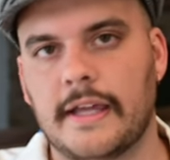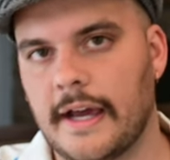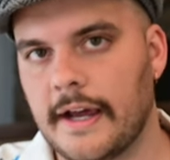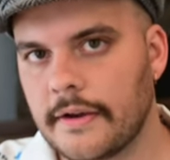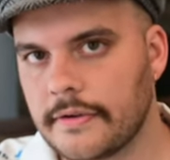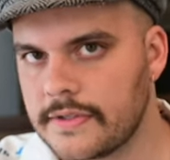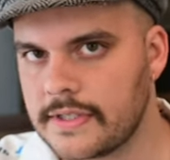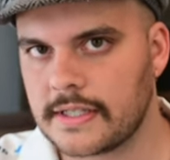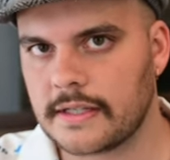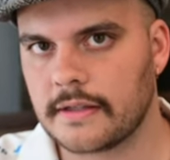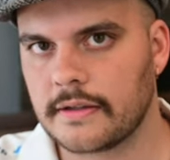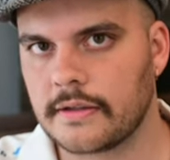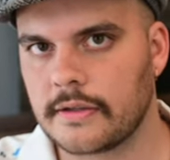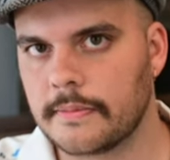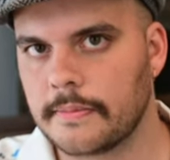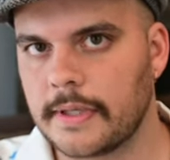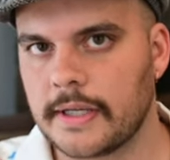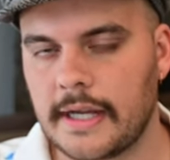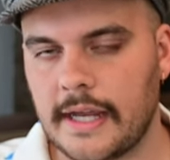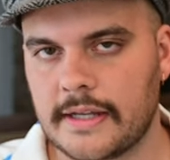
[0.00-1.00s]
housing a little
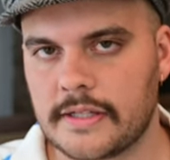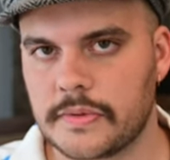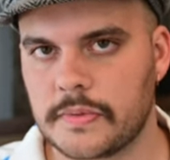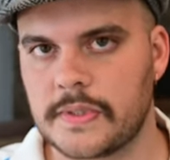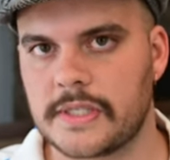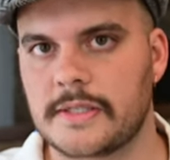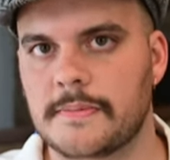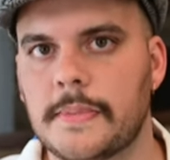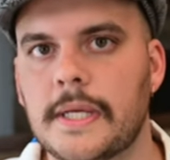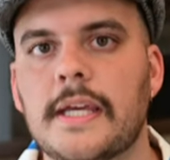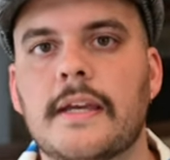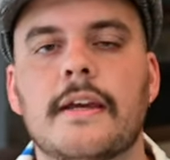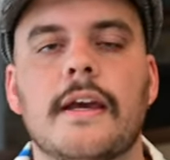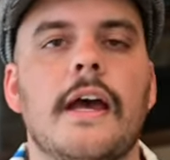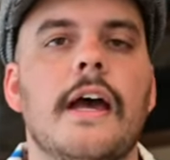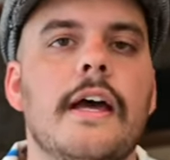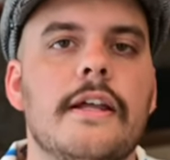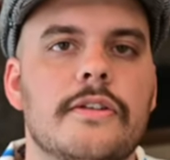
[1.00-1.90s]
bit as we speak